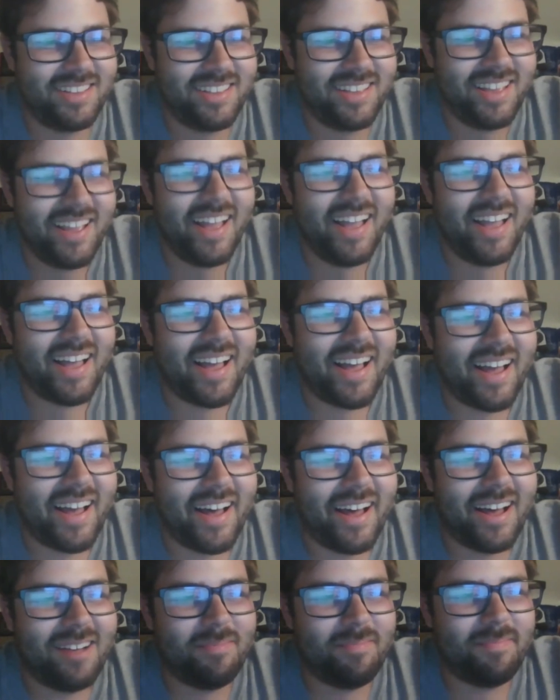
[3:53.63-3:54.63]

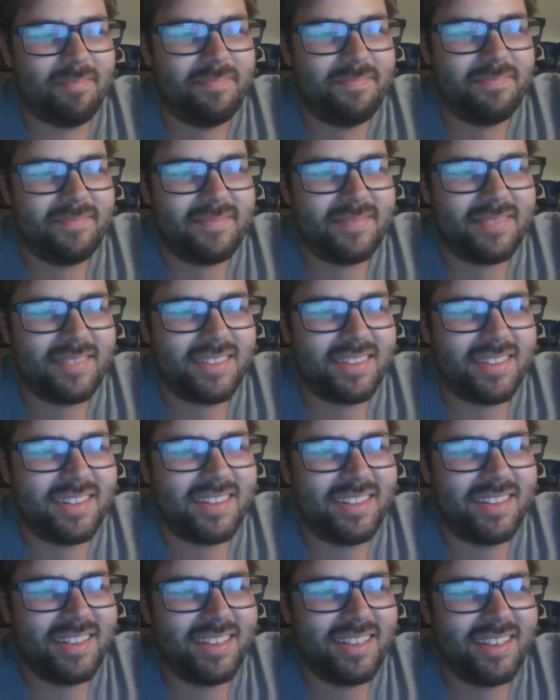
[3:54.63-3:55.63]
Yeah, I'm going to
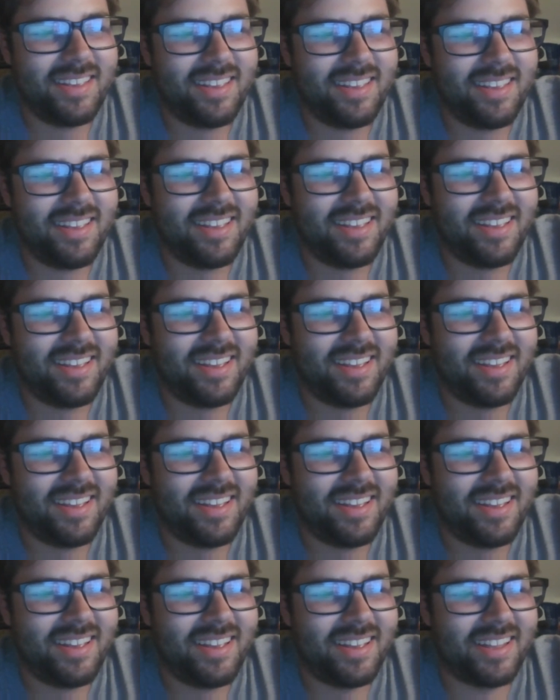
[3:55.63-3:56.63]
agree with you on a loss here.
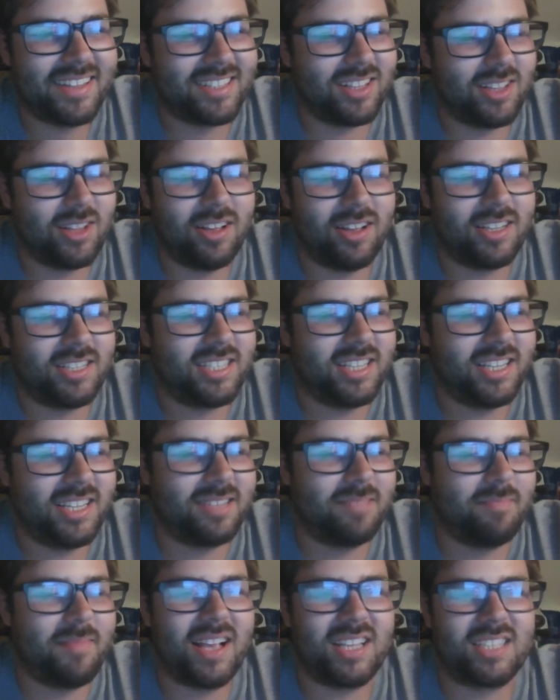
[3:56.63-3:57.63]
I think a loss.
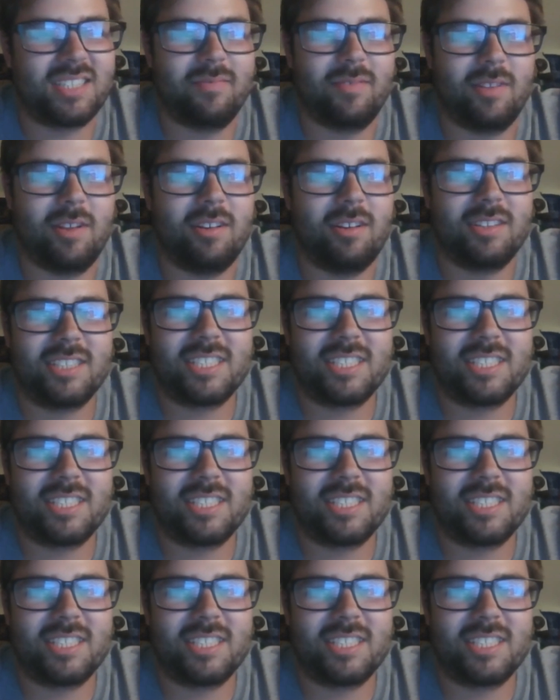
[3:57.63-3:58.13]
It's a massive loss.